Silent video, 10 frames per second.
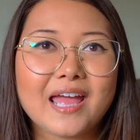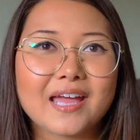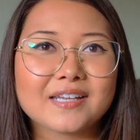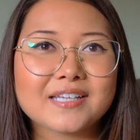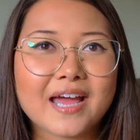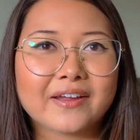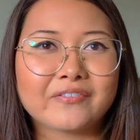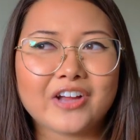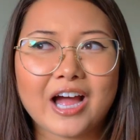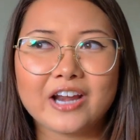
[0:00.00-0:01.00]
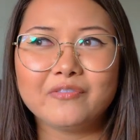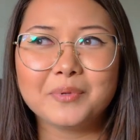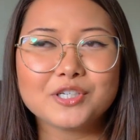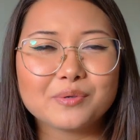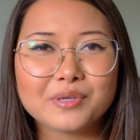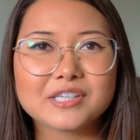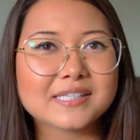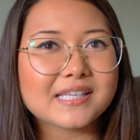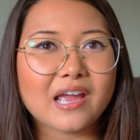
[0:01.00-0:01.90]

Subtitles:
and I've kind of been doing this